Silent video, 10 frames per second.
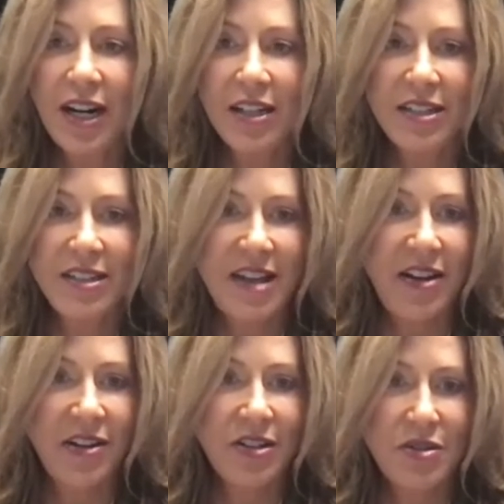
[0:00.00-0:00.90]
Our
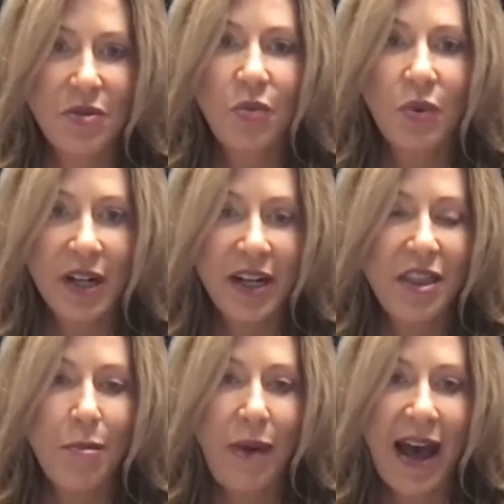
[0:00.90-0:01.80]
designers work in
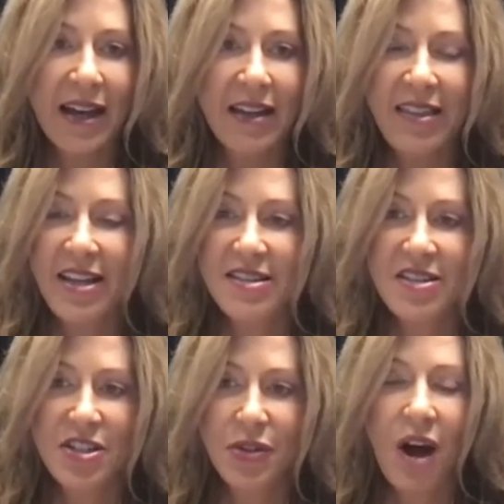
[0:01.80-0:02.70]
the back. They
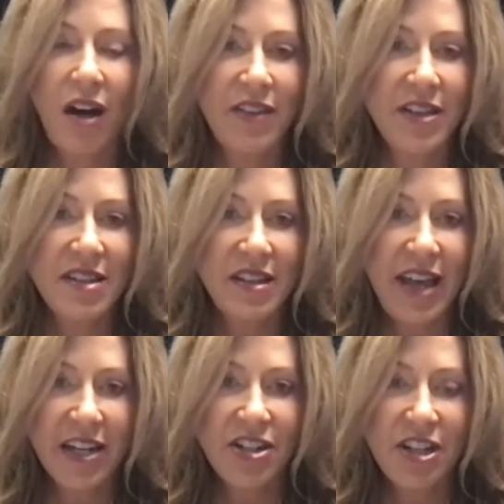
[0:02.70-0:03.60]
do all of the
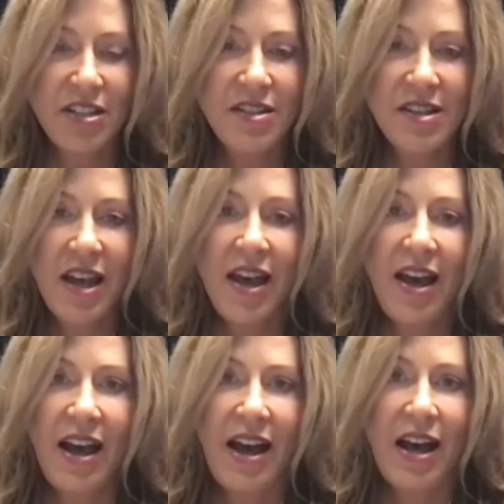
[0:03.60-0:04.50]
selections.
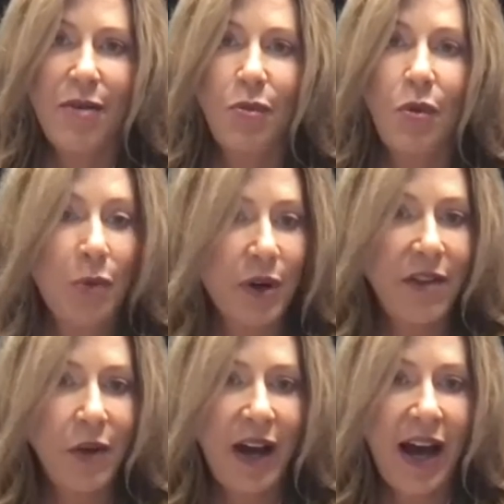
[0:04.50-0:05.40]
We'll
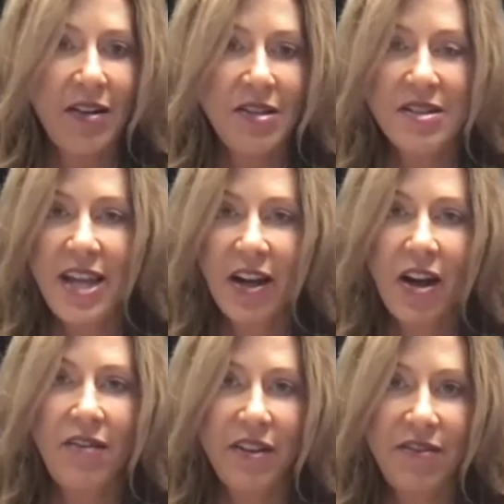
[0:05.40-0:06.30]
preview a house and take
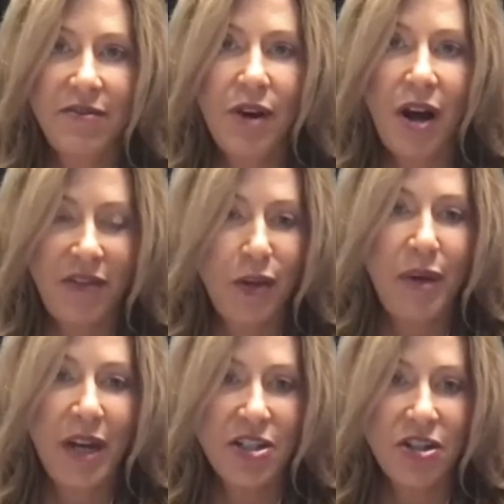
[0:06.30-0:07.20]
all of the
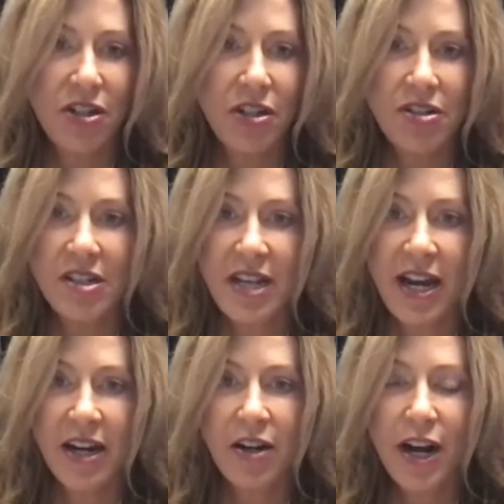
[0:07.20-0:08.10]
pictures, a
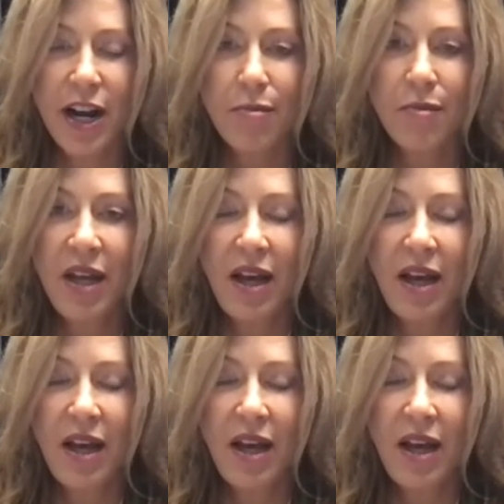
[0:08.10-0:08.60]
diagram.